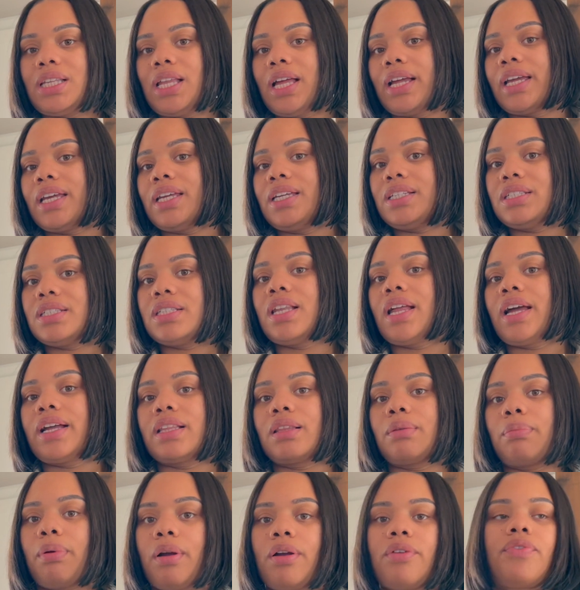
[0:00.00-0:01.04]
Like it's like
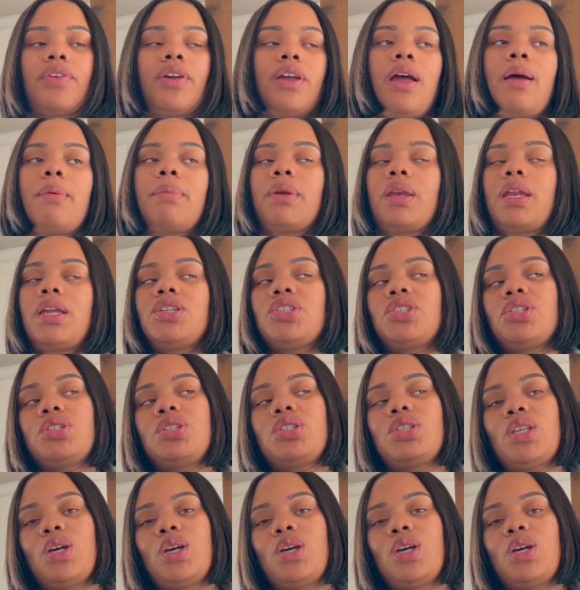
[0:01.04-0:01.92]
the perfect combination.